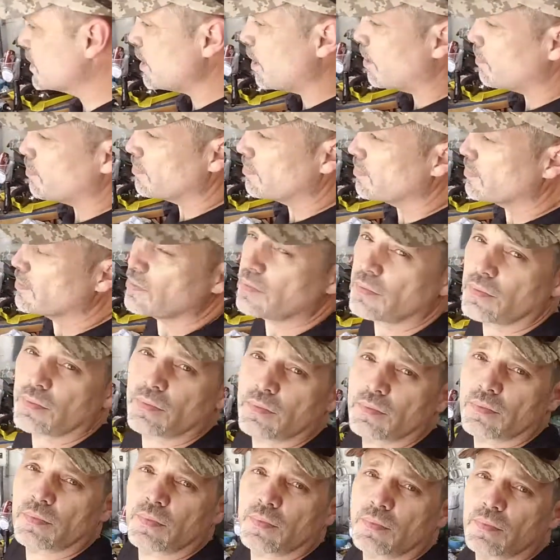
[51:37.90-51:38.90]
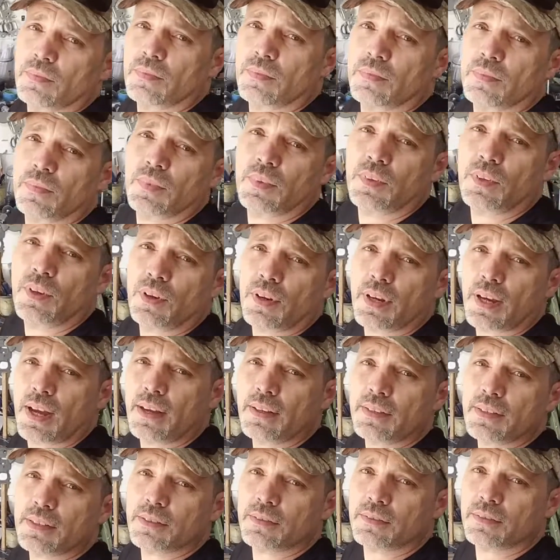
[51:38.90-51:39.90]
up. Y'all
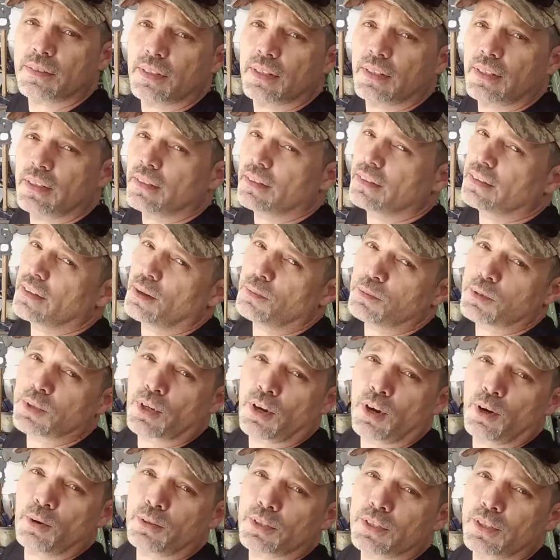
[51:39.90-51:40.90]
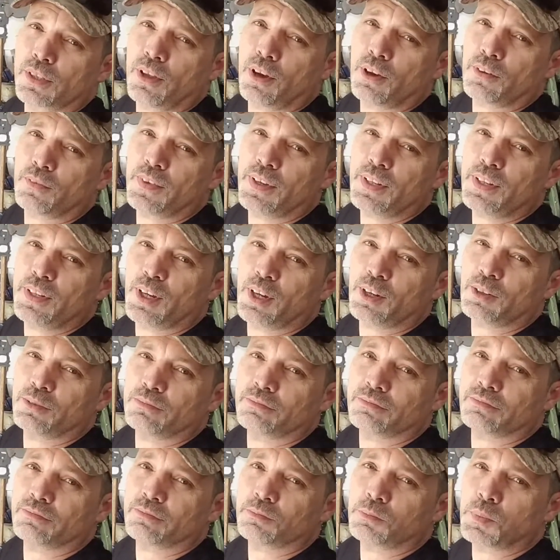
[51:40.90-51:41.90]
guys, I'm sorry it was a long video,
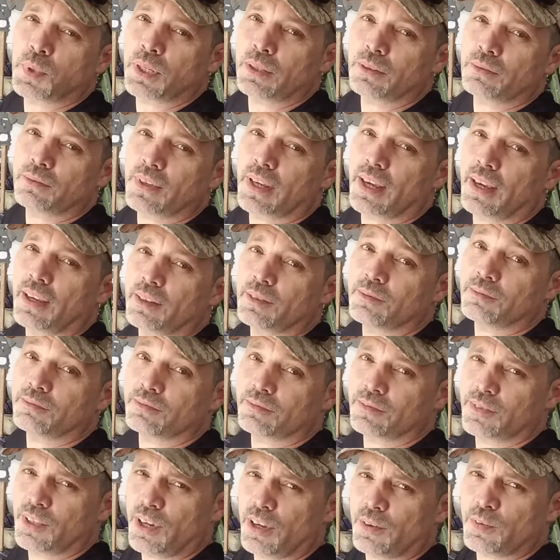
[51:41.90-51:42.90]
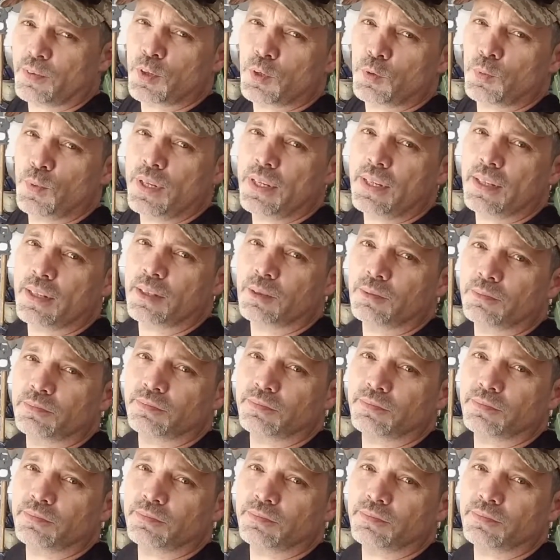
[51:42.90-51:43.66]
but hey, y'all have a good weekend.